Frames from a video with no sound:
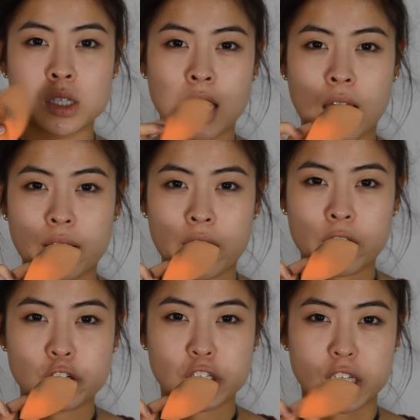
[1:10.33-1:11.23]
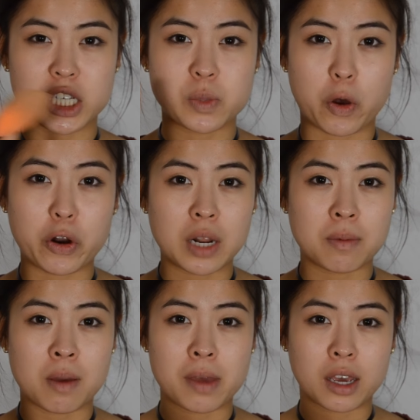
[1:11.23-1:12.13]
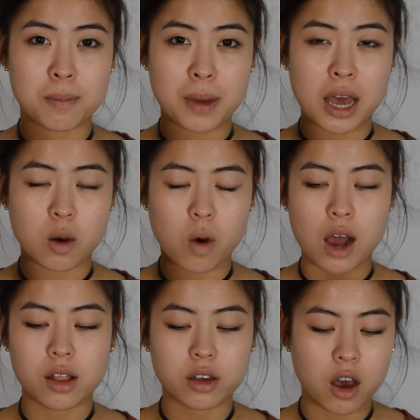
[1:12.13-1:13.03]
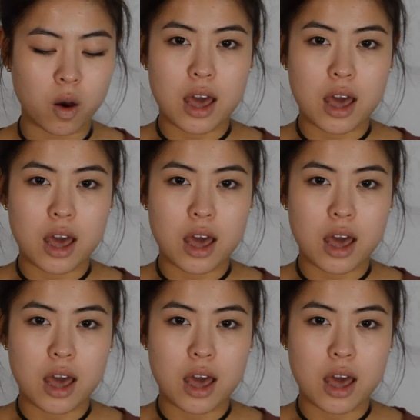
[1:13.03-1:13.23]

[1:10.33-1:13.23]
An eyeliner just exploded in my makeup bag a while ago